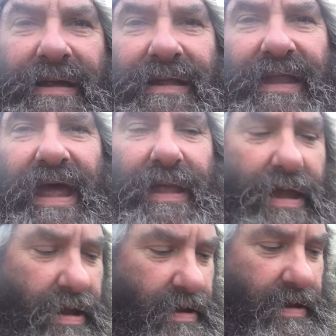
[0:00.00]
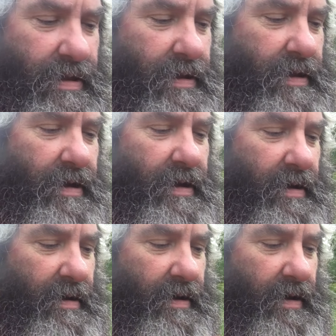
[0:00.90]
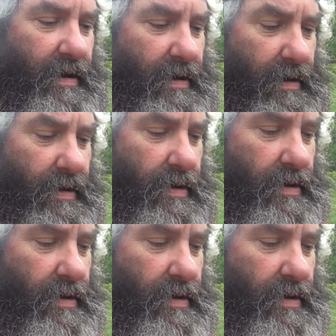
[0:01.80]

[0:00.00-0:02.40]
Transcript: that uh,